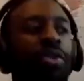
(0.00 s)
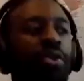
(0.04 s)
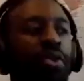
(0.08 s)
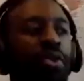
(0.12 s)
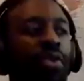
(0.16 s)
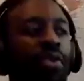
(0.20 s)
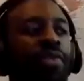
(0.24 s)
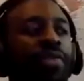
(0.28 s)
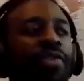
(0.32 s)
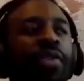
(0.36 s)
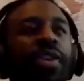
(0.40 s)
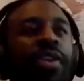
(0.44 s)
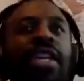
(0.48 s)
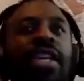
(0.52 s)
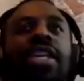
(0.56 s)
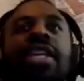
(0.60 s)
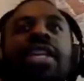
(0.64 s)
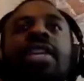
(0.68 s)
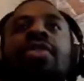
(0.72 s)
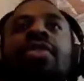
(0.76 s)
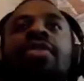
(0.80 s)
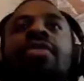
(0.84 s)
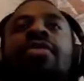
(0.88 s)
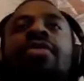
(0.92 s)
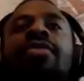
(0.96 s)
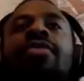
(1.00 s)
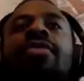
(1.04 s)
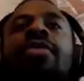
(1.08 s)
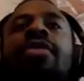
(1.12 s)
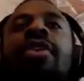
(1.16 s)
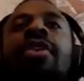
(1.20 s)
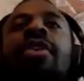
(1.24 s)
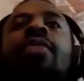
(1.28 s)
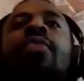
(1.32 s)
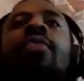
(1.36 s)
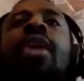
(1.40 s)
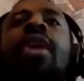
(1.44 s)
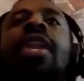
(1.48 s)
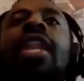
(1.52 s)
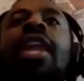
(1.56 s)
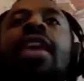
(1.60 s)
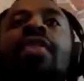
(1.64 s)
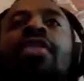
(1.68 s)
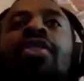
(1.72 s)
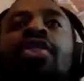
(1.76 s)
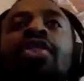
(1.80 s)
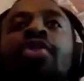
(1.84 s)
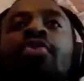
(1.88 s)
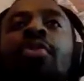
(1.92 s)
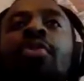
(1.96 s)
12:30 kickoff when
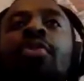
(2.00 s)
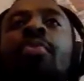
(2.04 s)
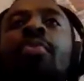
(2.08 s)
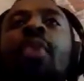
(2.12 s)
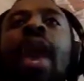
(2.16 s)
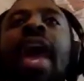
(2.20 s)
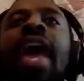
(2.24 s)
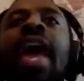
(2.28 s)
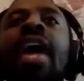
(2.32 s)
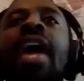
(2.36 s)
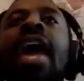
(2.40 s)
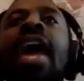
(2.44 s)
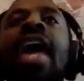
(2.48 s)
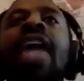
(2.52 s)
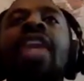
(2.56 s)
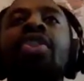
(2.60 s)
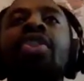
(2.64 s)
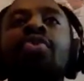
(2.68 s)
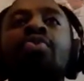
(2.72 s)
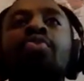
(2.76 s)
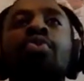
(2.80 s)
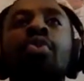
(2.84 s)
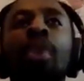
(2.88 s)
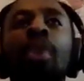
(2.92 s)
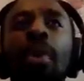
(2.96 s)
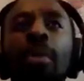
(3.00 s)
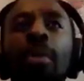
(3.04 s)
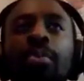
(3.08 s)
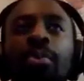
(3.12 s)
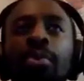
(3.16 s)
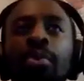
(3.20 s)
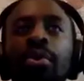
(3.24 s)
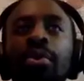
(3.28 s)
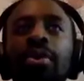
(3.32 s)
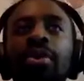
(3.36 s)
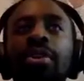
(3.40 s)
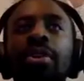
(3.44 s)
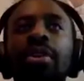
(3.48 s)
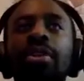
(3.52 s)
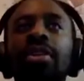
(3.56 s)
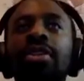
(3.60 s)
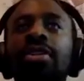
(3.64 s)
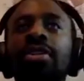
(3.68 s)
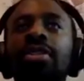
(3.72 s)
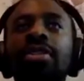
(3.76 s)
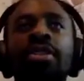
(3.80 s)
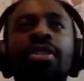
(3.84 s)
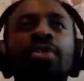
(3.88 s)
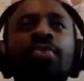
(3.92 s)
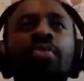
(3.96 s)
they're in Europe. Why can you not put
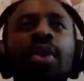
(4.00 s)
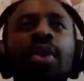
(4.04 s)
the